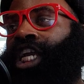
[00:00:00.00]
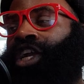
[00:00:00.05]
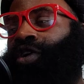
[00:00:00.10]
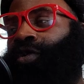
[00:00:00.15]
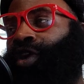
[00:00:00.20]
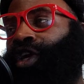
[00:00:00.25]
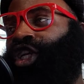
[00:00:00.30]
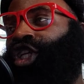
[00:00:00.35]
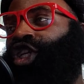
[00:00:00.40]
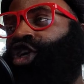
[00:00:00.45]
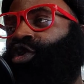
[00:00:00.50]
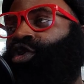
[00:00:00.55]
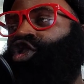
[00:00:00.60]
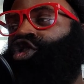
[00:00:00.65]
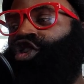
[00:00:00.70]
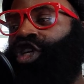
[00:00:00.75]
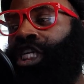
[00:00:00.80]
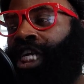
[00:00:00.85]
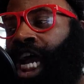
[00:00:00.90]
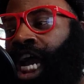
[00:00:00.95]
going to do.
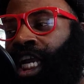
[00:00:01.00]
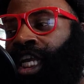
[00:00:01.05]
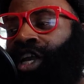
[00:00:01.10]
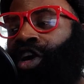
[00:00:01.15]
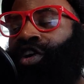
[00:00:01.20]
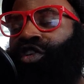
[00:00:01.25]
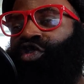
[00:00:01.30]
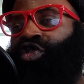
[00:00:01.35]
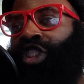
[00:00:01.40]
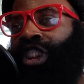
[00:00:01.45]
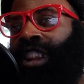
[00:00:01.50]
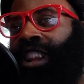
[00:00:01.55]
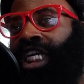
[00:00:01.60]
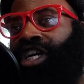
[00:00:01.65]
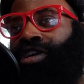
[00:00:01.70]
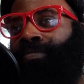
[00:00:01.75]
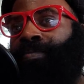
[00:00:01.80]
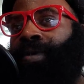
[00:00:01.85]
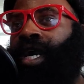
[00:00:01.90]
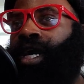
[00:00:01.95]
You're not going to
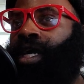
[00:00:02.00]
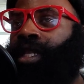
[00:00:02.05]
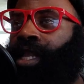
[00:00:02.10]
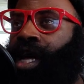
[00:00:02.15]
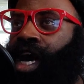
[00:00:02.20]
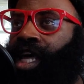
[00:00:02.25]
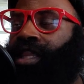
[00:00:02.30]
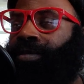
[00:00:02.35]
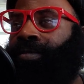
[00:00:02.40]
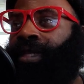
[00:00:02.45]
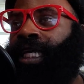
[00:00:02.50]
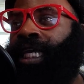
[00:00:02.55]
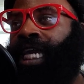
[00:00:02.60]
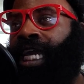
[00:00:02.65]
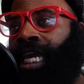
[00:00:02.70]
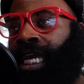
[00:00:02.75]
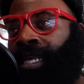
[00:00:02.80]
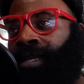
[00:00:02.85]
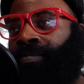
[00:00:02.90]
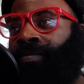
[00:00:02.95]
Sarah
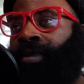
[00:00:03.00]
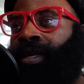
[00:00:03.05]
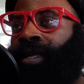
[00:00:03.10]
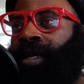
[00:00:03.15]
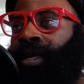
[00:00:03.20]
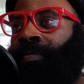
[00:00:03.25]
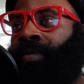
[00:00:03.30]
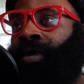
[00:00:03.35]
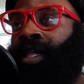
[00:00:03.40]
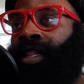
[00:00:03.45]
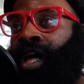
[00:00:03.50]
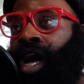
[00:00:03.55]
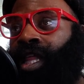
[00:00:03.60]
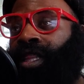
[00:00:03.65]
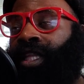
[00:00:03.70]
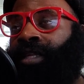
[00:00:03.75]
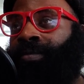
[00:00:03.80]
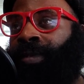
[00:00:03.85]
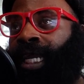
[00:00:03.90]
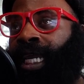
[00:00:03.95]
McLaughlin
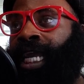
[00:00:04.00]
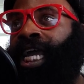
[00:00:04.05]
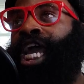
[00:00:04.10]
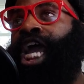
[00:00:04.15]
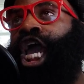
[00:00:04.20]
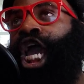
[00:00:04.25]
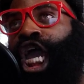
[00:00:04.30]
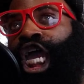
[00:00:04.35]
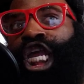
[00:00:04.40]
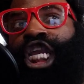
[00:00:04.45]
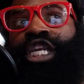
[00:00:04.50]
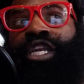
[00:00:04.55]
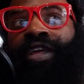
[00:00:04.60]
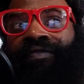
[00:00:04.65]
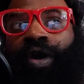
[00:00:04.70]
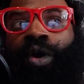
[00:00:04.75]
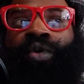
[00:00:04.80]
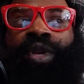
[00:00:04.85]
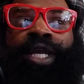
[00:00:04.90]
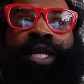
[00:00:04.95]
me into
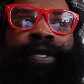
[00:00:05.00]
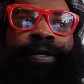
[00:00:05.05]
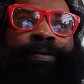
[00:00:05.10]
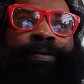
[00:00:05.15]
voting.